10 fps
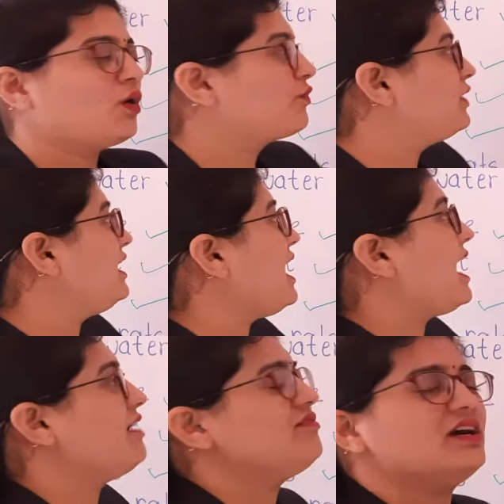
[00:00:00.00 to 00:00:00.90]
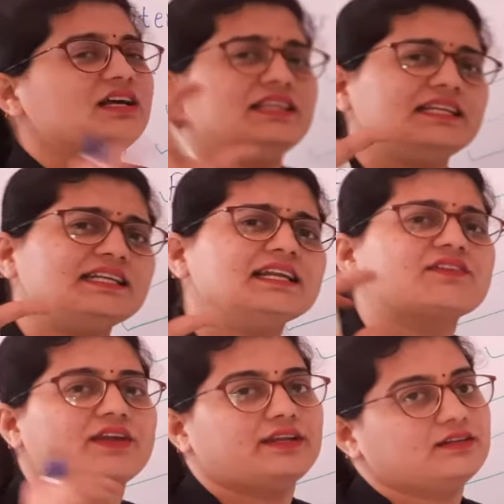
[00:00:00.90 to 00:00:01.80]
or we have a
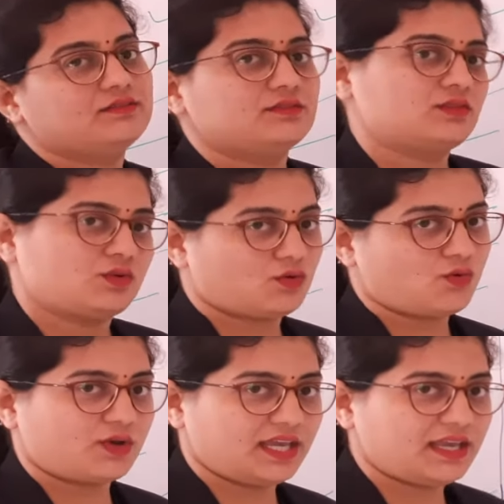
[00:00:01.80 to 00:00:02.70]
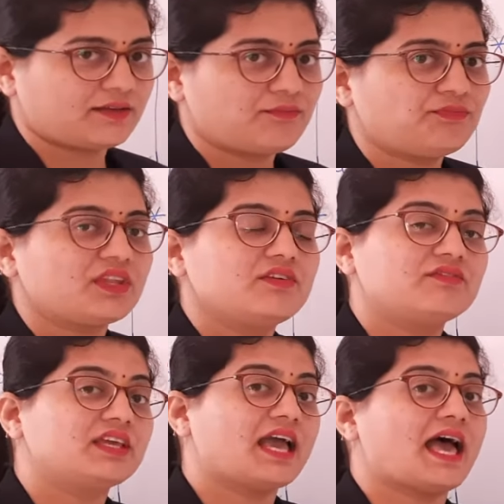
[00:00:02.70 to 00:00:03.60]
little rain, okay,
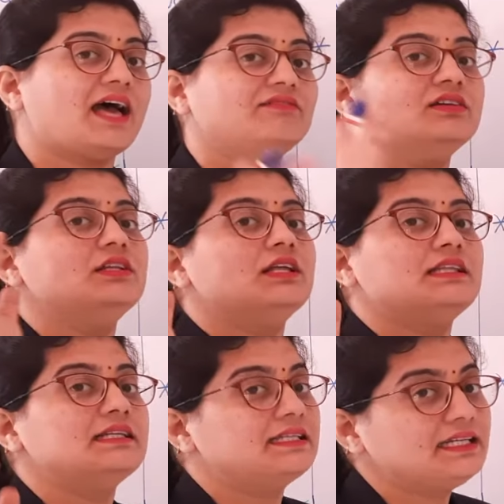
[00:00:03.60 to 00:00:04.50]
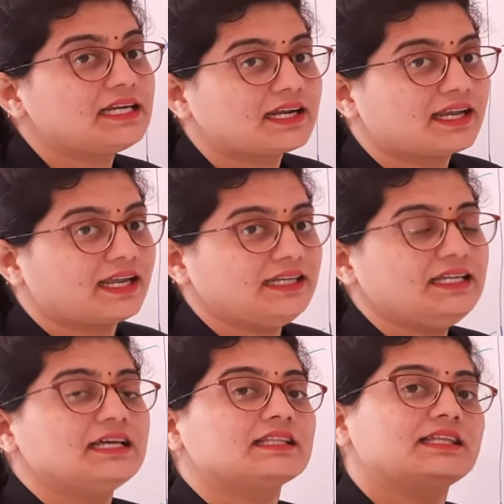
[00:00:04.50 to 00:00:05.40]
we have little
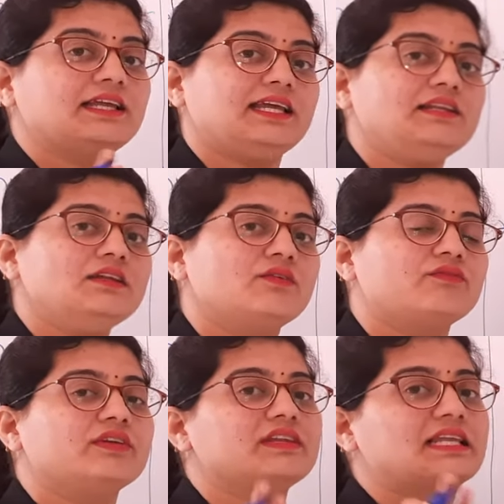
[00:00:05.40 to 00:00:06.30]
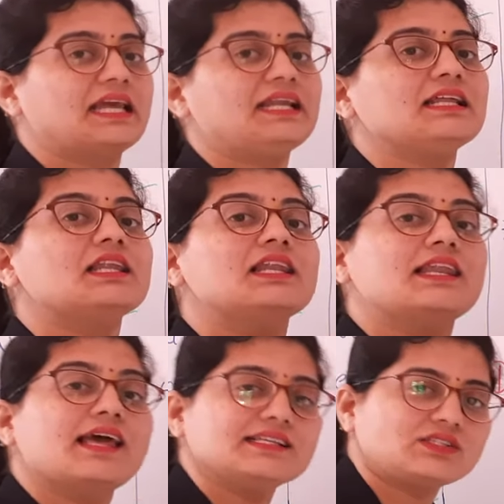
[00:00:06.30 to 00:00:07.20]
rain, then we will
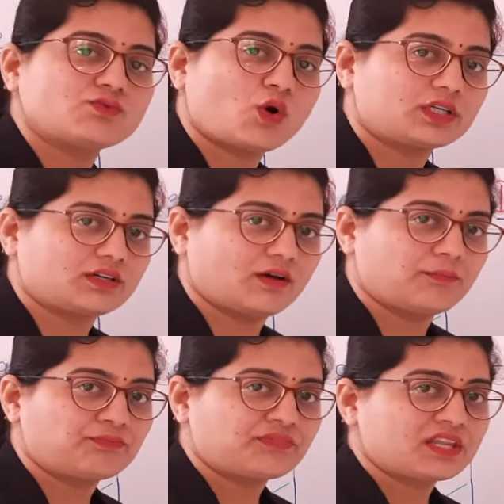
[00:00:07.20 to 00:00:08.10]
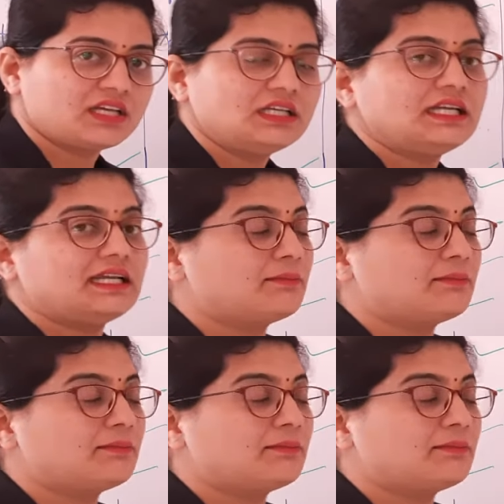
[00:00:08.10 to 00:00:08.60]
get less water. It